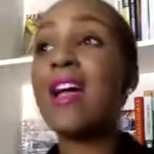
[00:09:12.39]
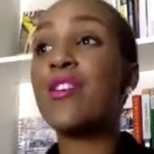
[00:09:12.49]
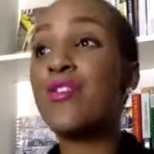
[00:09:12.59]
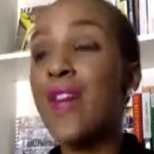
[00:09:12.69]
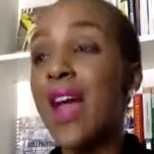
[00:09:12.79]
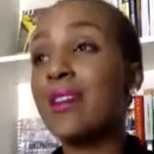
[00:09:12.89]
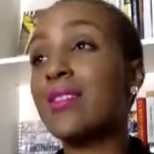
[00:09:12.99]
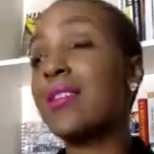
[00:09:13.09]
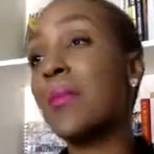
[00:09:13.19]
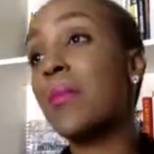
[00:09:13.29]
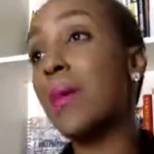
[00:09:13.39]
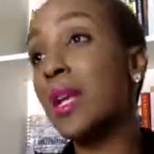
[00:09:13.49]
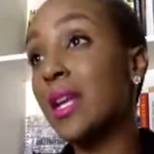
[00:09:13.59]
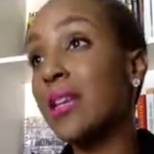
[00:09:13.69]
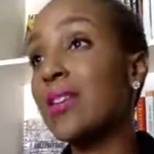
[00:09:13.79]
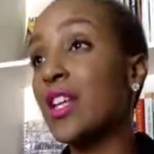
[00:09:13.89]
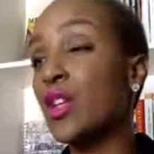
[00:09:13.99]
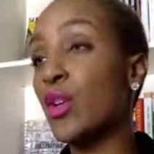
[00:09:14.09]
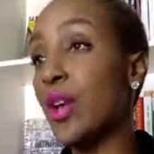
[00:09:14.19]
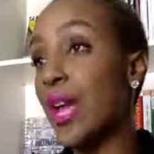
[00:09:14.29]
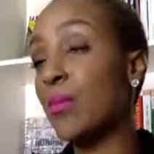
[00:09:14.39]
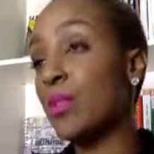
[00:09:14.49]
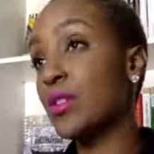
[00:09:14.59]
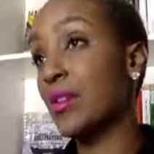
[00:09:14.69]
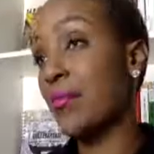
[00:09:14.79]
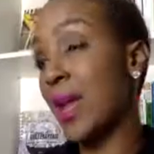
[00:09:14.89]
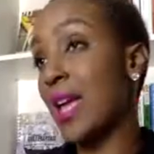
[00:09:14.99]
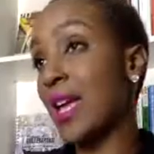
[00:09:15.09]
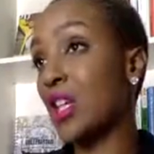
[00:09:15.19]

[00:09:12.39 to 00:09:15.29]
affect the money that you're able to make